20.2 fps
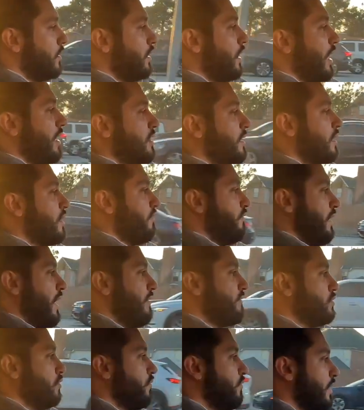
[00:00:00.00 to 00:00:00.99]
I think a
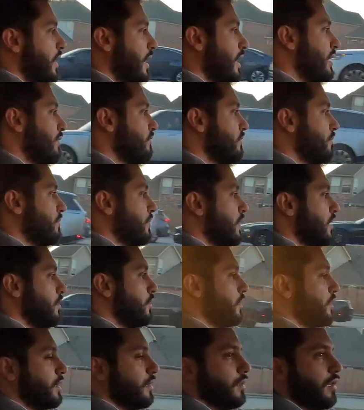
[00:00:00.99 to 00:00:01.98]
525,
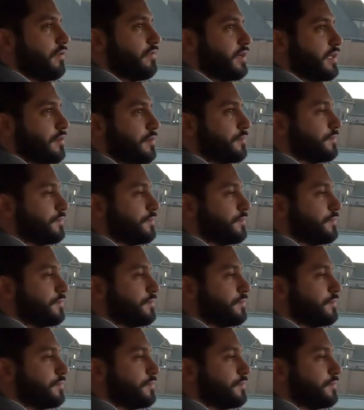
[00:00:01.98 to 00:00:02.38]
you're gonna love it.